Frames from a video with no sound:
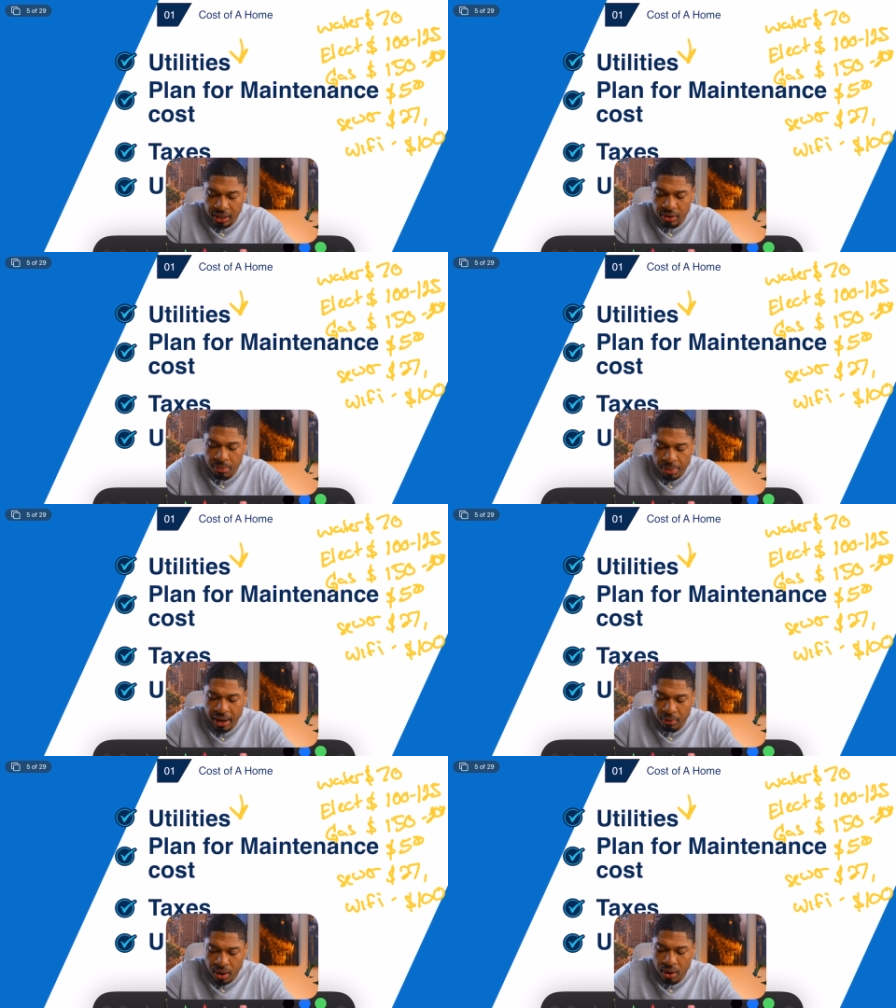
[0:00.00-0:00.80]
gonna pay
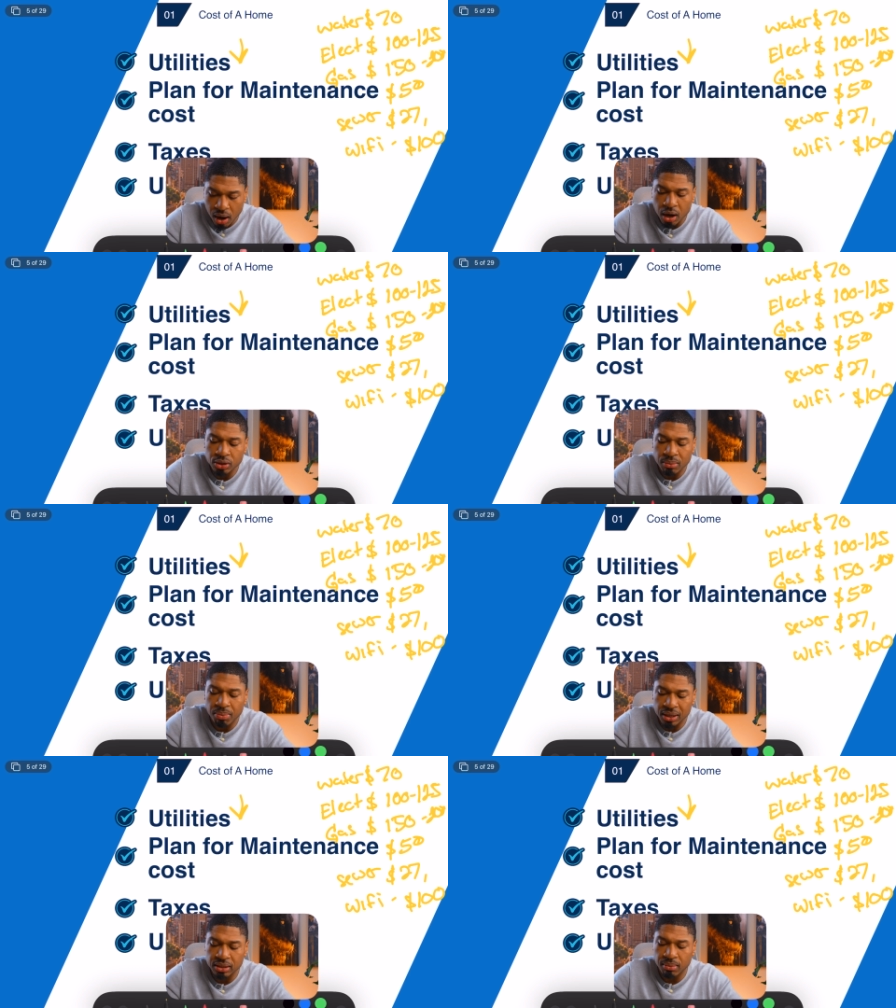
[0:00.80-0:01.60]
around
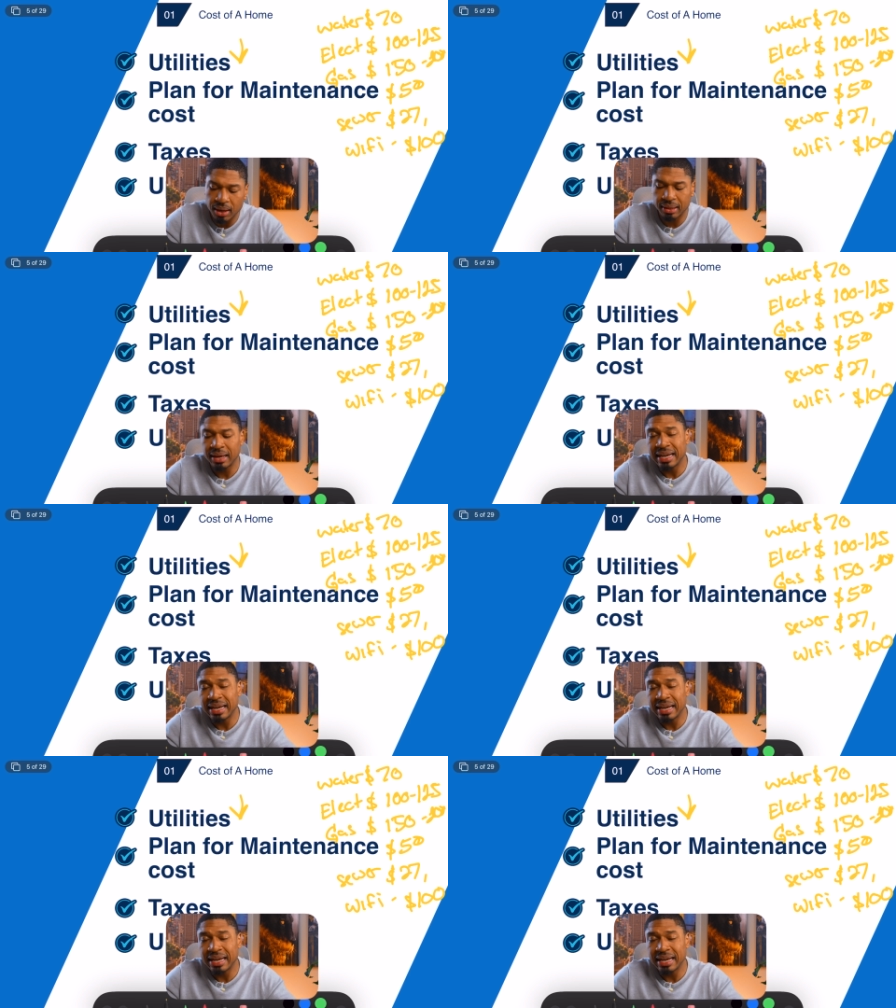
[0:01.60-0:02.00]
$100 a month.